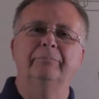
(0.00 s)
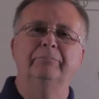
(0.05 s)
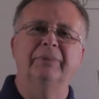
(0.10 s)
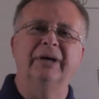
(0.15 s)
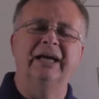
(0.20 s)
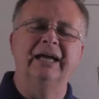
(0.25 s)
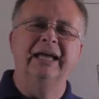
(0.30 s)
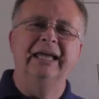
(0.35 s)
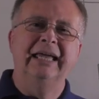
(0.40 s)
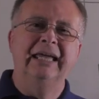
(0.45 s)

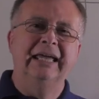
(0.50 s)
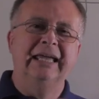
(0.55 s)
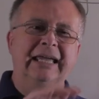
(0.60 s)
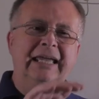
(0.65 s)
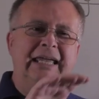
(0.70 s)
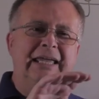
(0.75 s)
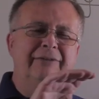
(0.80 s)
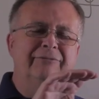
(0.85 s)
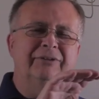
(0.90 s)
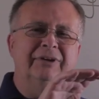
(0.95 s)
But
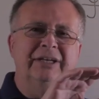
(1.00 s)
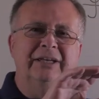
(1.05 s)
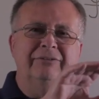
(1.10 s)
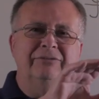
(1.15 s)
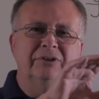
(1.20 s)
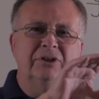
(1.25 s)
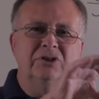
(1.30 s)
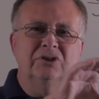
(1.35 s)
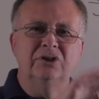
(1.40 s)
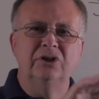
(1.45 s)
even
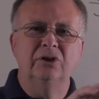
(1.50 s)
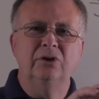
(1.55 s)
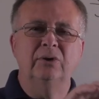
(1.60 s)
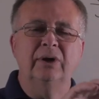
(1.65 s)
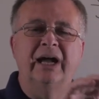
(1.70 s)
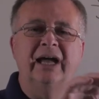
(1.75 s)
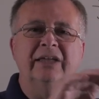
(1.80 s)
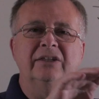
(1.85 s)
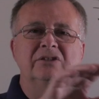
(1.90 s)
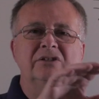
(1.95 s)
if the two
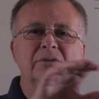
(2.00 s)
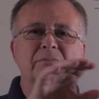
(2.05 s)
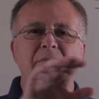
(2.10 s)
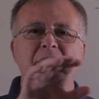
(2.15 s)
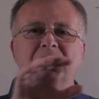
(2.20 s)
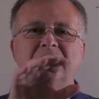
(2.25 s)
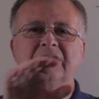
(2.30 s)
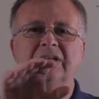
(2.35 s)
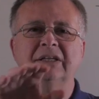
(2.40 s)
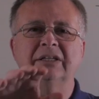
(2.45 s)
hands are
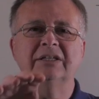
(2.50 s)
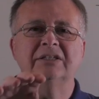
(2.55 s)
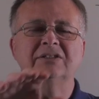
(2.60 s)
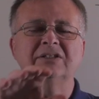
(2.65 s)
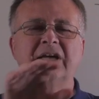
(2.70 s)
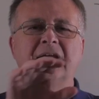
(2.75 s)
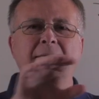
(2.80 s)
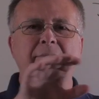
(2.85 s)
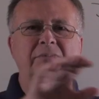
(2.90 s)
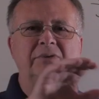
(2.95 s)
moving in the
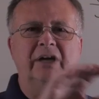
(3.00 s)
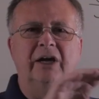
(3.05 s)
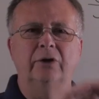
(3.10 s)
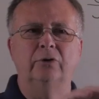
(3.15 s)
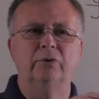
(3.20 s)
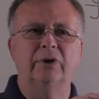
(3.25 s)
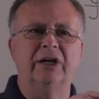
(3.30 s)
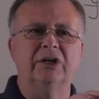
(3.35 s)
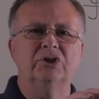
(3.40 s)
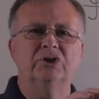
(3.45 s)
same
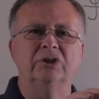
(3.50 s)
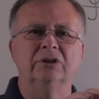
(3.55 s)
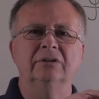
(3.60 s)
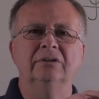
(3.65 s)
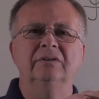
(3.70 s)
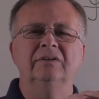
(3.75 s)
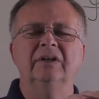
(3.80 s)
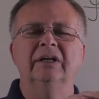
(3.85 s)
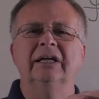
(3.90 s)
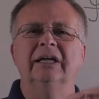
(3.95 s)

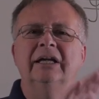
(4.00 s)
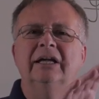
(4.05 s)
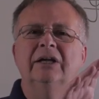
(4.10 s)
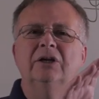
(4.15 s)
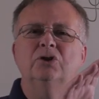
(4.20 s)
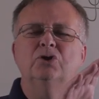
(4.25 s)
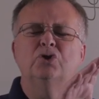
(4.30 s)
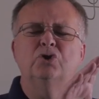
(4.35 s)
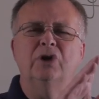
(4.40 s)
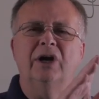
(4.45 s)
direction,
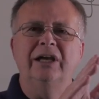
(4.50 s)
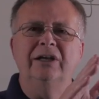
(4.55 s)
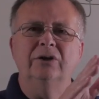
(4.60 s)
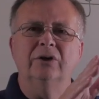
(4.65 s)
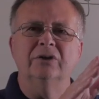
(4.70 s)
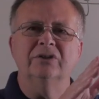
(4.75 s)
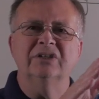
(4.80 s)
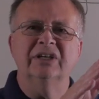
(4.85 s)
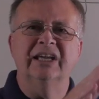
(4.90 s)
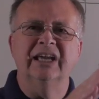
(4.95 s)
try
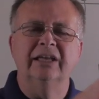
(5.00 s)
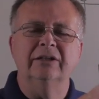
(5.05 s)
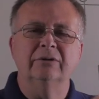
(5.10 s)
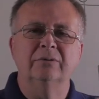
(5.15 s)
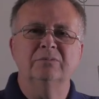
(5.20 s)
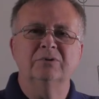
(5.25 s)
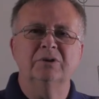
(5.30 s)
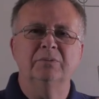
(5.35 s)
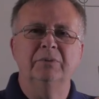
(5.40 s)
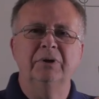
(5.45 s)
not to get
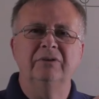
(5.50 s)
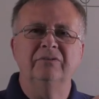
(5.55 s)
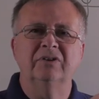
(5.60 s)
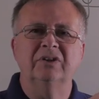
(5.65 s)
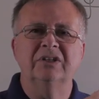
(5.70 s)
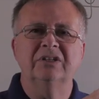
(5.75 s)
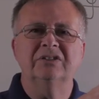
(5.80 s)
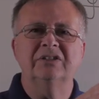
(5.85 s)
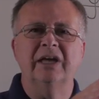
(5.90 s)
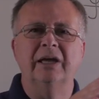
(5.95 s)
them to move
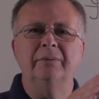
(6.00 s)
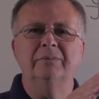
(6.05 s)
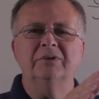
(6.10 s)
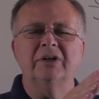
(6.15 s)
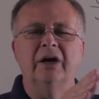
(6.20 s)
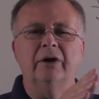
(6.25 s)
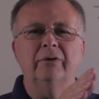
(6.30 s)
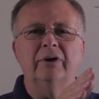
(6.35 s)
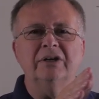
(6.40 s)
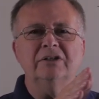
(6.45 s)
in the same
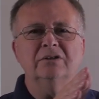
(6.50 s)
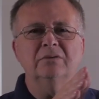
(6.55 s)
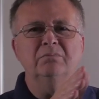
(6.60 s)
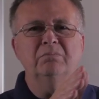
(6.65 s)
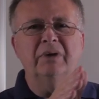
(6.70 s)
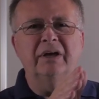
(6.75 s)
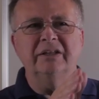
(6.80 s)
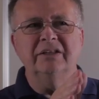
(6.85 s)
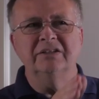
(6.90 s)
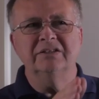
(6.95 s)
direction
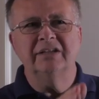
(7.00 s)
by the